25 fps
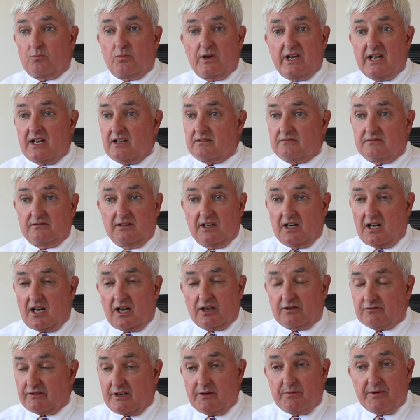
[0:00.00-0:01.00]
and we
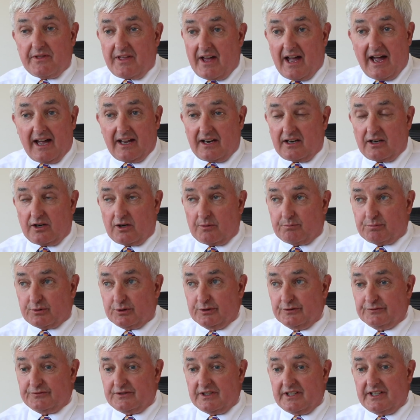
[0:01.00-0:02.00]
agree with that and
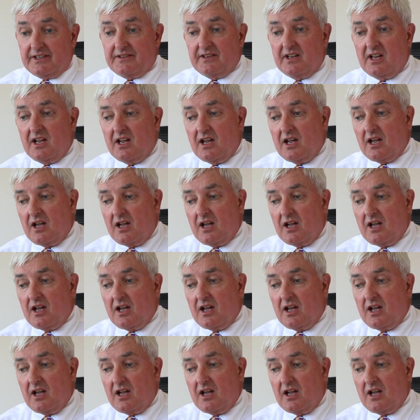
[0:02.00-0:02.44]
approved it.